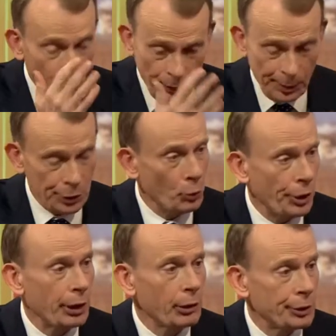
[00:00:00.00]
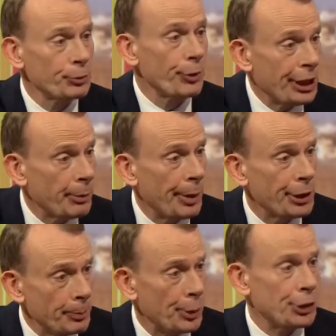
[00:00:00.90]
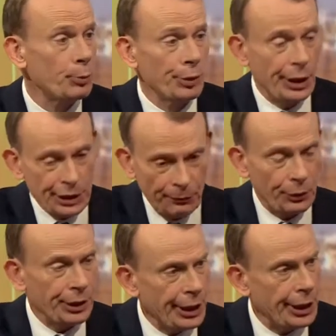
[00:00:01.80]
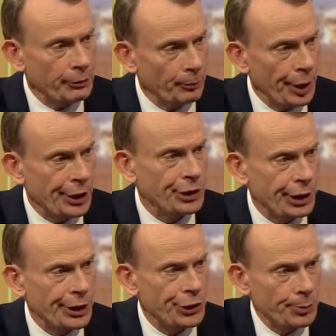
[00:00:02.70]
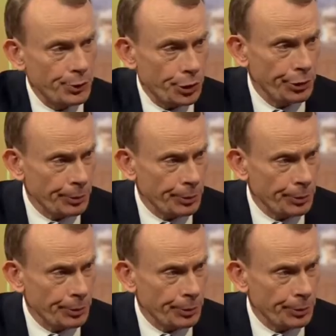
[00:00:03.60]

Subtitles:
And we've been talking a lot already about a possible different kind of Brexit, a customs